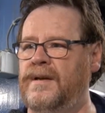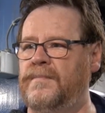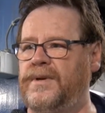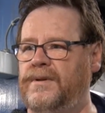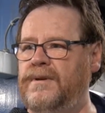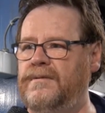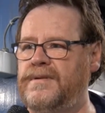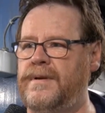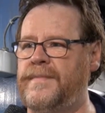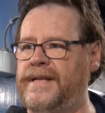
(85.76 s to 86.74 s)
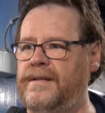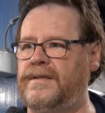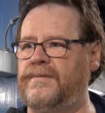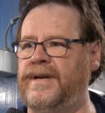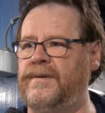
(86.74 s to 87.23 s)
producing
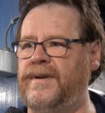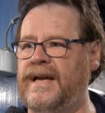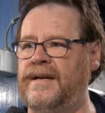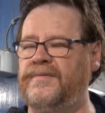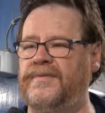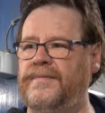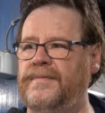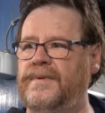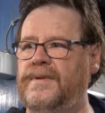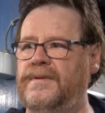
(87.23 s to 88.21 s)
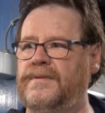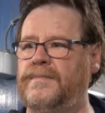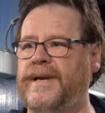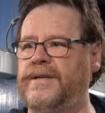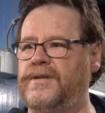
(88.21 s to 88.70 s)
metals where we have.
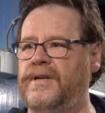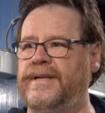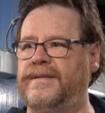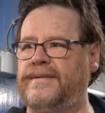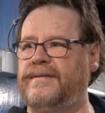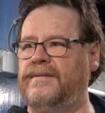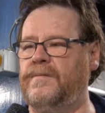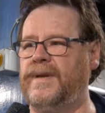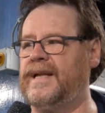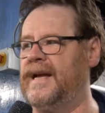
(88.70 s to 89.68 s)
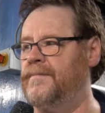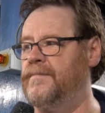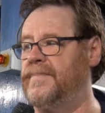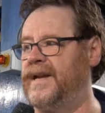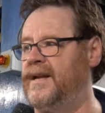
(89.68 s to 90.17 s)
Especially we can
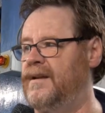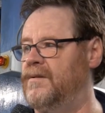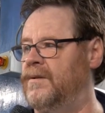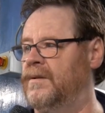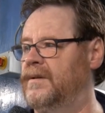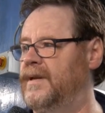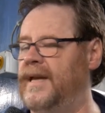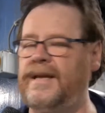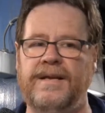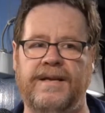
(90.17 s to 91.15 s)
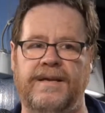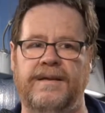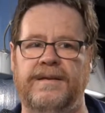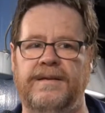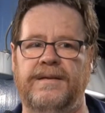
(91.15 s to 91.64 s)
bring all ink
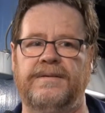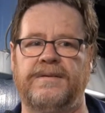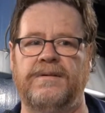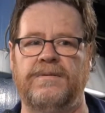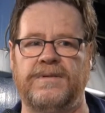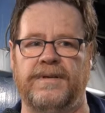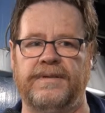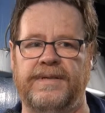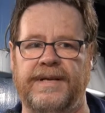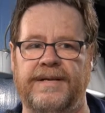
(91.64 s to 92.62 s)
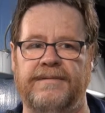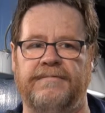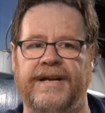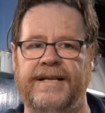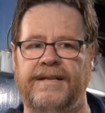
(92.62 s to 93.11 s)
screws on the
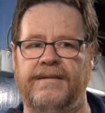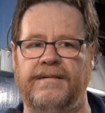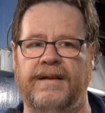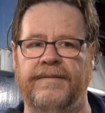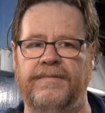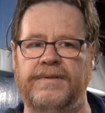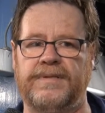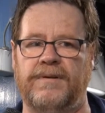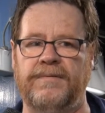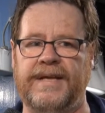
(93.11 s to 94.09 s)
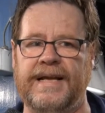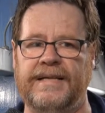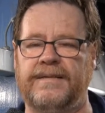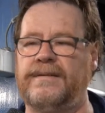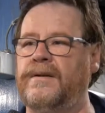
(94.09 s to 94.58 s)
right level, so we
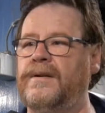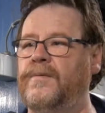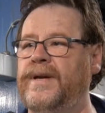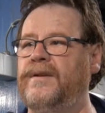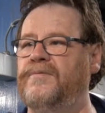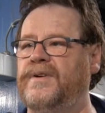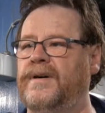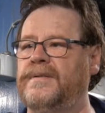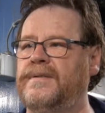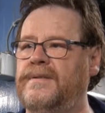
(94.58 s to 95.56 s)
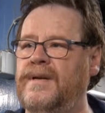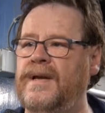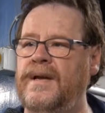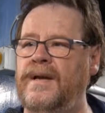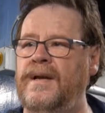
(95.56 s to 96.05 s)
can start very fast
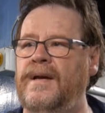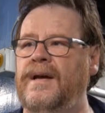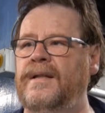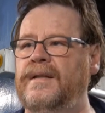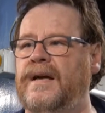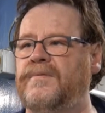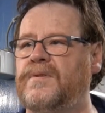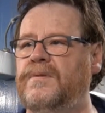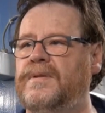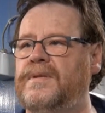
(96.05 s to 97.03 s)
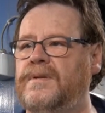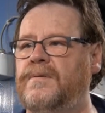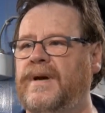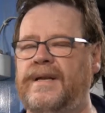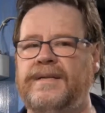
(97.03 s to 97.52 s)
and have good
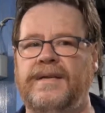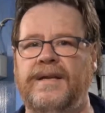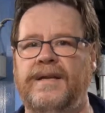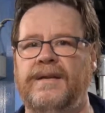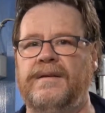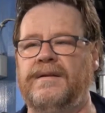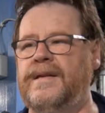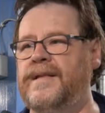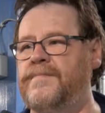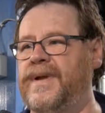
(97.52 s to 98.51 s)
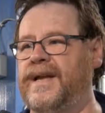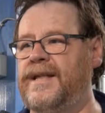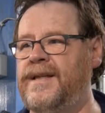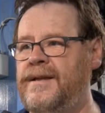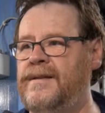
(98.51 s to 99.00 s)
quality in
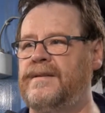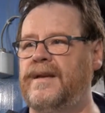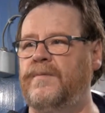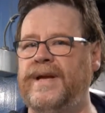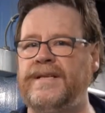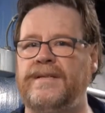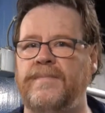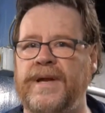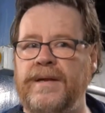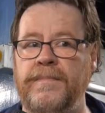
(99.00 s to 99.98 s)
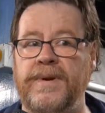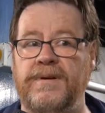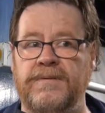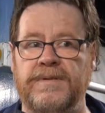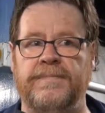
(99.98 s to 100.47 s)
beginning. The waste paper
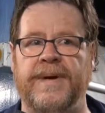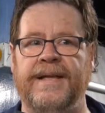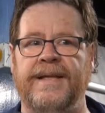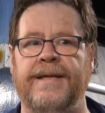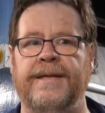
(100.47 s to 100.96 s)
goes back.